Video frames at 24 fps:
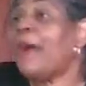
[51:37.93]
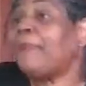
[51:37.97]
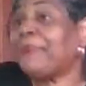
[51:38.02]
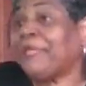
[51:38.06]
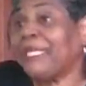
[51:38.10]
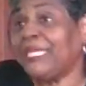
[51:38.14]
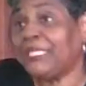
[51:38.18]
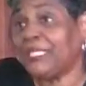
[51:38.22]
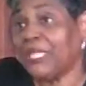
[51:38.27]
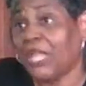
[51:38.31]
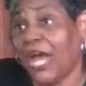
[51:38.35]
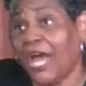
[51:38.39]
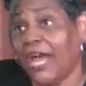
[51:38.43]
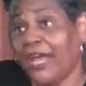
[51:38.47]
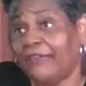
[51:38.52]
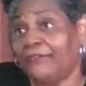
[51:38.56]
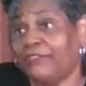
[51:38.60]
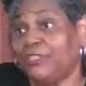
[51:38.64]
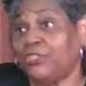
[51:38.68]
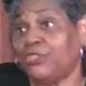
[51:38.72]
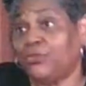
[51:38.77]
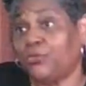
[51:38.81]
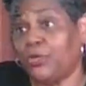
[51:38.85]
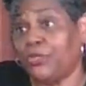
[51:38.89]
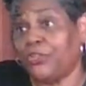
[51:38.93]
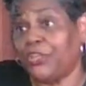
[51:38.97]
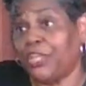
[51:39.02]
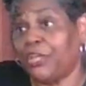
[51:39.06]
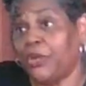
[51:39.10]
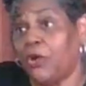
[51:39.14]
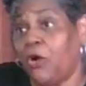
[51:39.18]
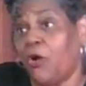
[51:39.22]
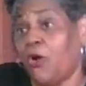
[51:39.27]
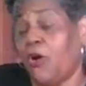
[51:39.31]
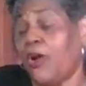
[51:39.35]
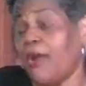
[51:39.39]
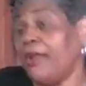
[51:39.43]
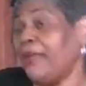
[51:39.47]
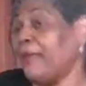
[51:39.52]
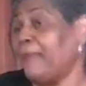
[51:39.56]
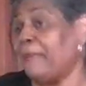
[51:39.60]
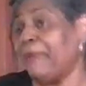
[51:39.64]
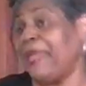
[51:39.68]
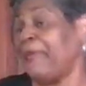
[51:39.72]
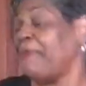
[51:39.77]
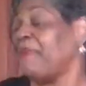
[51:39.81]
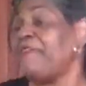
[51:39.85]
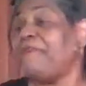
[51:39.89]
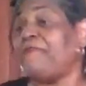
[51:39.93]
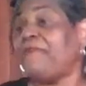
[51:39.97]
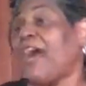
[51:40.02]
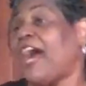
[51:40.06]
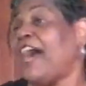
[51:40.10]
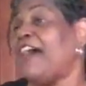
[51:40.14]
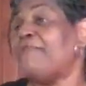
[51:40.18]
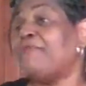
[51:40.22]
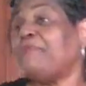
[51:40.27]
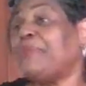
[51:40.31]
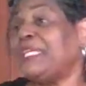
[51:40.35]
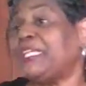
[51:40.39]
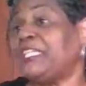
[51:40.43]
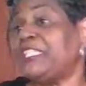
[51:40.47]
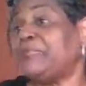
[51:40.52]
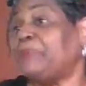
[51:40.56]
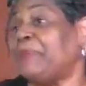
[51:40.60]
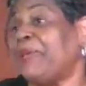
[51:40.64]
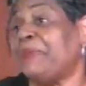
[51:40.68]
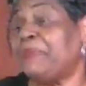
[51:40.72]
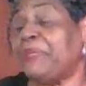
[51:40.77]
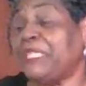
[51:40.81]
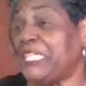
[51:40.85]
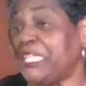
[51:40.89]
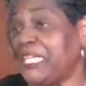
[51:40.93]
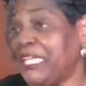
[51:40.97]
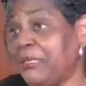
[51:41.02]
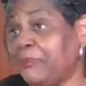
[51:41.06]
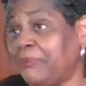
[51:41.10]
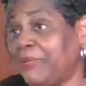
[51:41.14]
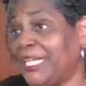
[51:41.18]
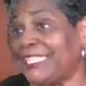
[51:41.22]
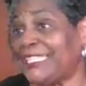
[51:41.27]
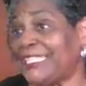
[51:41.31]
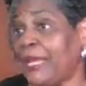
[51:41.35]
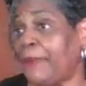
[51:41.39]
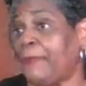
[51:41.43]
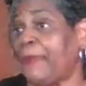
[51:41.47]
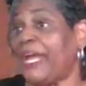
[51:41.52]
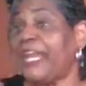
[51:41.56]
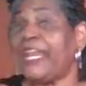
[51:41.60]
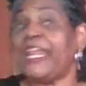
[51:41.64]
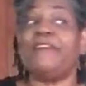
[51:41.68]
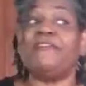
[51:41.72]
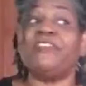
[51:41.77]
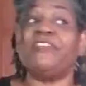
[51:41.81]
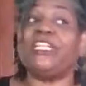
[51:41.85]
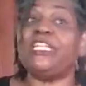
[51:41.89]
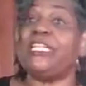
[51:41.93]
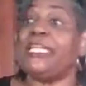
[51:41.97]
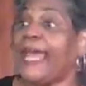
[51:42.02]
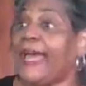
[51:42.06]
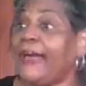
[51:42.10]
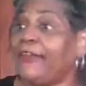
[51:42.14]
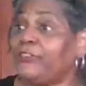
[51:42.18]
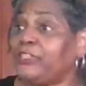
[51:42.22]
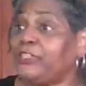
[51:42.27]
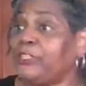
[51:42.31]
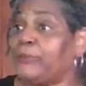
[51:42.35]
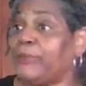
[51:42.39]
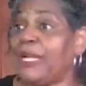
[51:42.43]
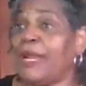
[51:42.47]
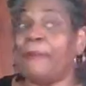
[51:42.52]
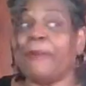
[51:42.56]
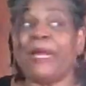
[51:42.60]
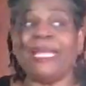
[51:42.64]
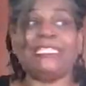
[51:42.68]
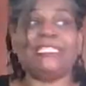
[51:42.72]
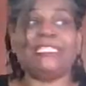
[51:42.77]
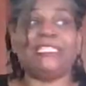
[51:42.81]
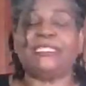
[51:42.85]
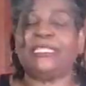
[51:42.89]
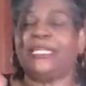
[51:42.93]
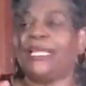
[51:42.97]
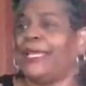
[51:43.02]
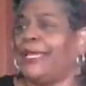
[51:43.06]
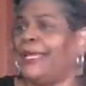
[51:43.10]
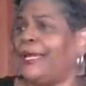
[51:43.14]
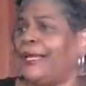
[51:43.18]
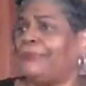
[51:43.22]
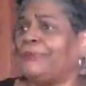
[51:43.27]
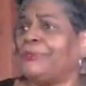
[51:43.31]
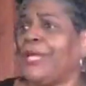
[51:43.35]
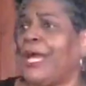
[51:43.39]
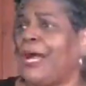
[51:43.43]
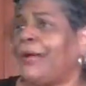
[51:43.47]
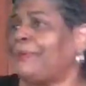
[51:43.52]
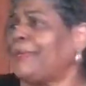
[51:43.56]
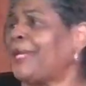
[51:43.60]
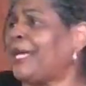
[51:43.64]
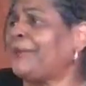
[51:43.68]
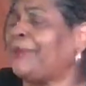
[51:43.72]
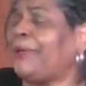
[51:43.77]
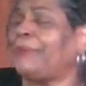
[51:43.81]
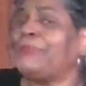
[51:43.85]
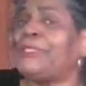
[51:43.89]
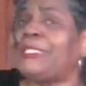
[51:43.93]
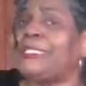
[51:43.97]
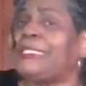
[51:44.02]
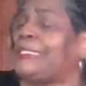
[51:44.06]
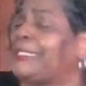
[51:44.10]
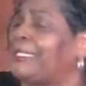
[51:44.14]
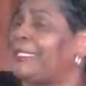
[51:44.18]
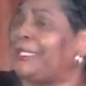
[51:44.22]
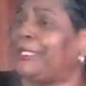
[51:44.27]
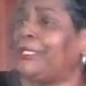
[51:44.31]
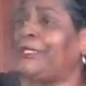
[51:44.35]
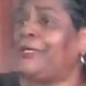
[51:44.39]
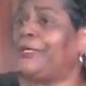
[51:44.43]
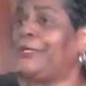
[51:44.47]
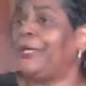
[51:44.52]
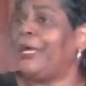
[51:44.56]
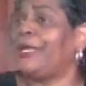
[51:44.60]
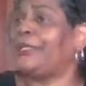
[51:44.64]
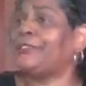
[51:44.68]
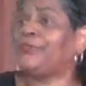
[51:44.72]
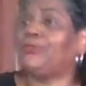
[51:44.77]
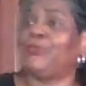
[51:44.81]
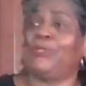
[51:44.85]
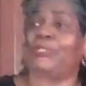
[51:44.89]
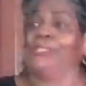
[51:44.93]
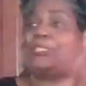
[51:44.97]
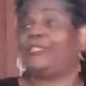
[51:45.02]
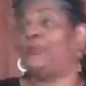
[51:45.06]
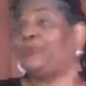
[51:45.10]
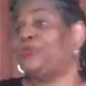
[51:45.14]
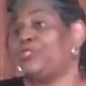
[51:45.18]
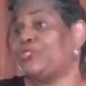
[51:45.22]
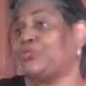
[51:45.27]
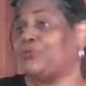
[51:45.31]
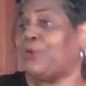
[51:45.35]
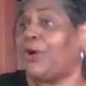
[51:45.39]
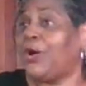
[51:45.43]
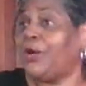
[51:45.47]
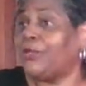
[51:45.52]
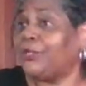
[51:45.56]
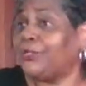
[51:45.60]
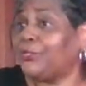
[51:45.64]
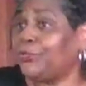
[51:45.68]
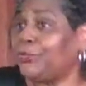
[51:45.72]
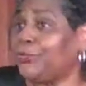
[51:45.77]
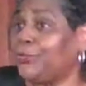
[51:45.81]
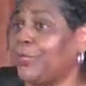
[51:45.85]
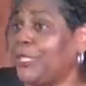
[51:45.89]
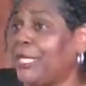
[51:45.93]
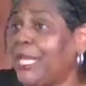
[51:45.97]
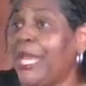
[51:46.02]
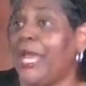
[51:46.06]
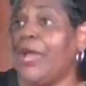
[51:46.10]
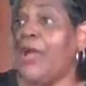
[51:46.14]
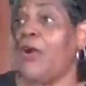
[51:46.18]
pop-in lives is what they are. Maybe five minutes, maybe ten minutes. I might have an announcement. I might just say, hey, I'm, I'm, not, I'm just sitting here. I just want to see what you all are doing.